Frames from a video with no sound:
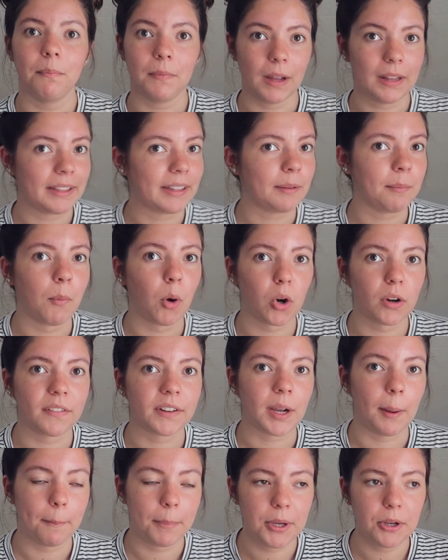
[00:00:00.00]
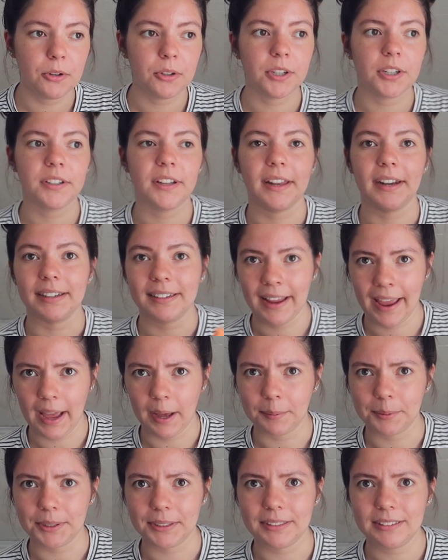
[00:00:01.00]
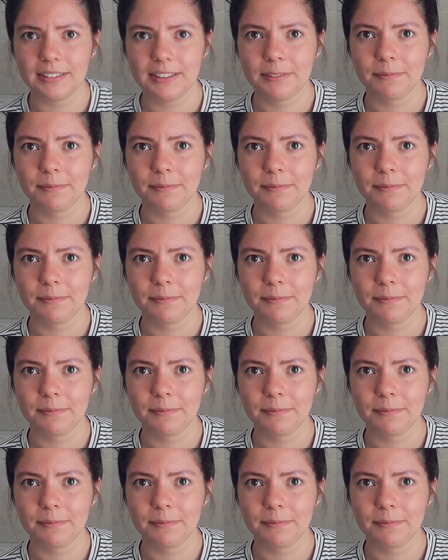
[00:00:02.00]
like more of a computer than a tablet.